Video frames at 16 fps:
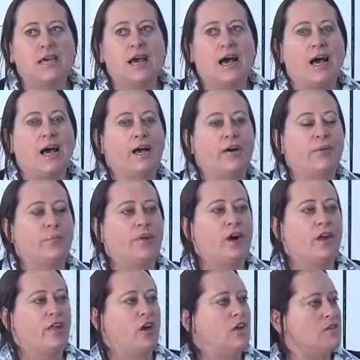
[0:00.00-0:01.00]

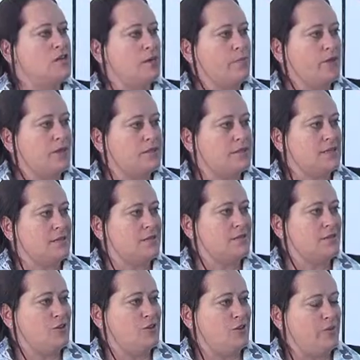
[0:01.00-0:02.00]
are the hot topics
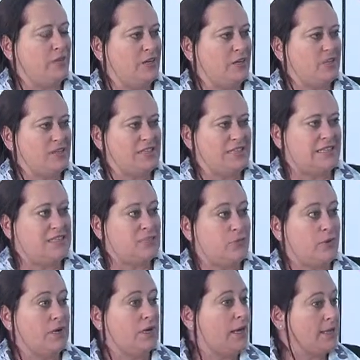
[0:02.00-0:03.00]
at European Utility
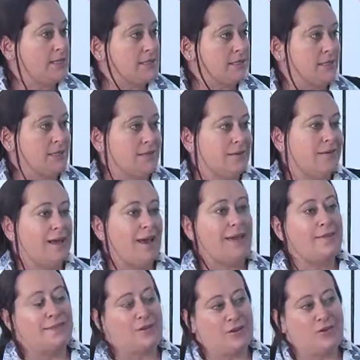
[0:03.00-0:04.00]
Week next year
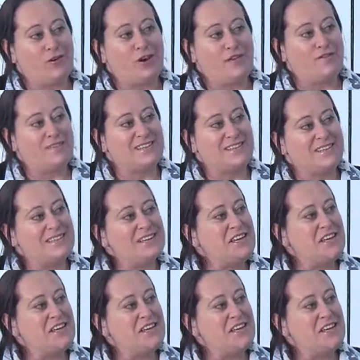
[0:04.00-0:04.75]
and the year after,